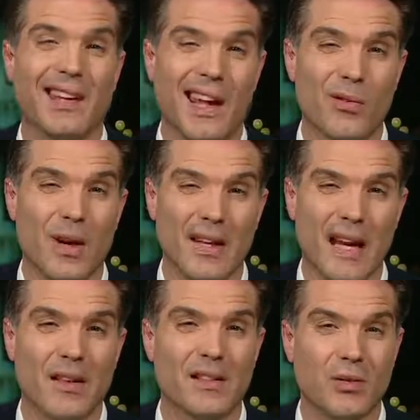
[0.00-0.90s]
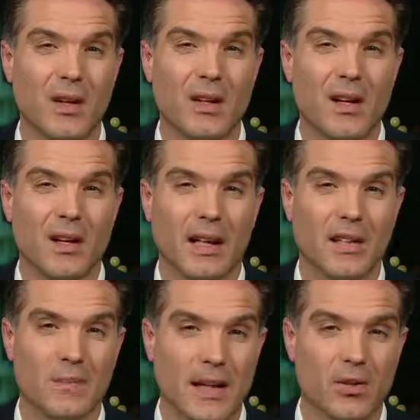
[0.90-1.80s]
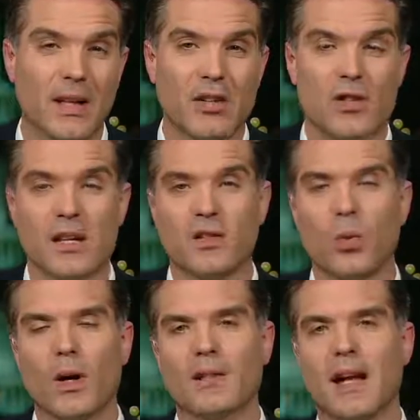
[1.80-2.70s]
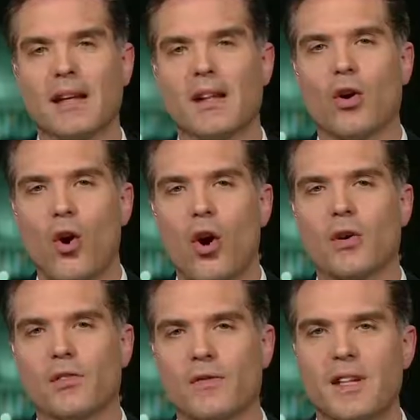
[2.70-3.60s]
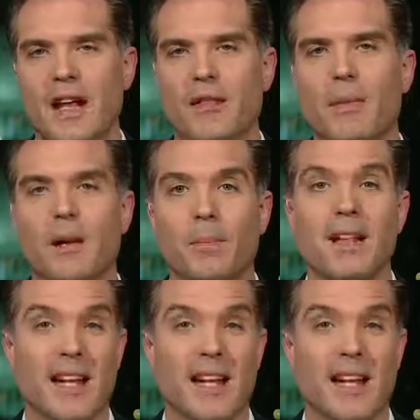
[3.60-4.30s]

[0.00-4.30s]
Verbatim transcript: Again, right now, it's a lot of speculation as to what exactly the cause of death might be.